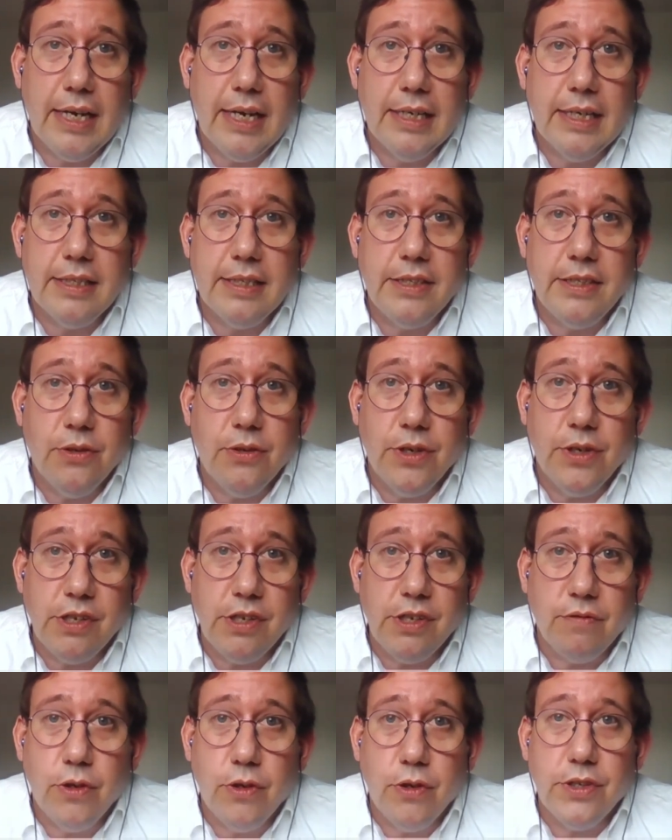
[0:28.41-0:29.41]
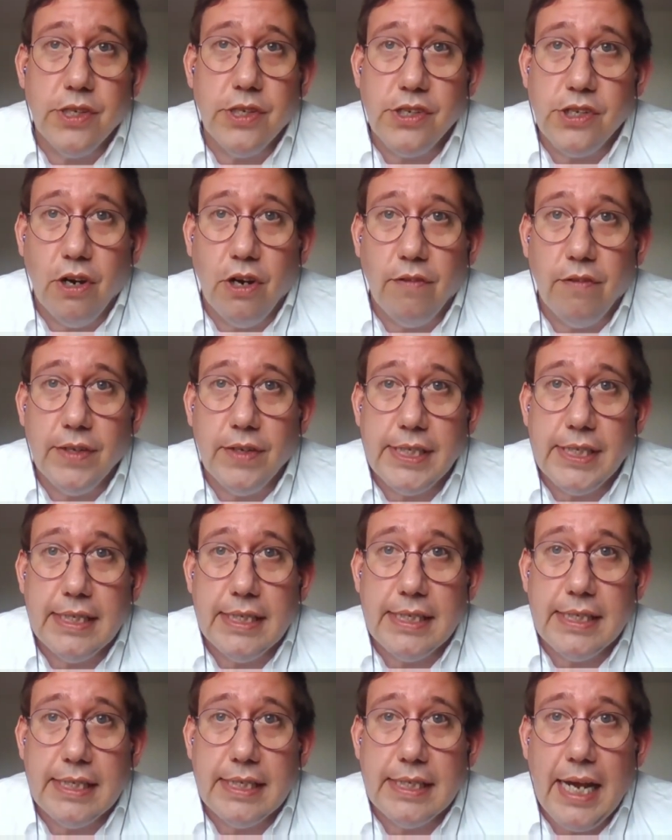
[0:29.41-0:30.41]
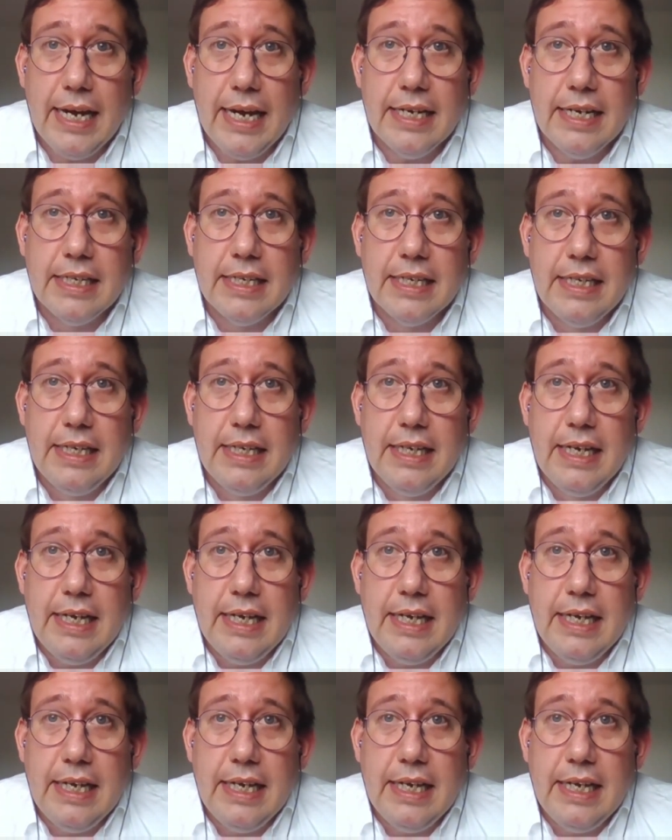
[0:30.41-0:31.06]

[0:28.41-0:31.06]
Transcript: and units of goods and services. And